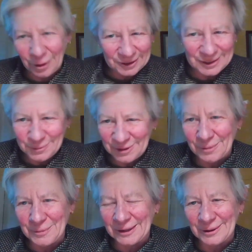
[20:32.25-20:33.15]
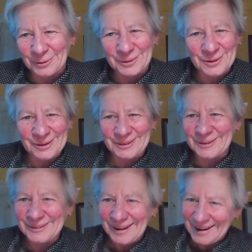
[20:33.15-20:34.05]
scholarships for mental health
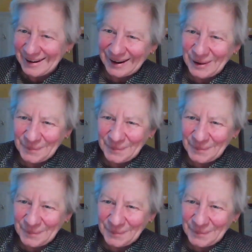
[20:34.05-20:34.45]
nurses,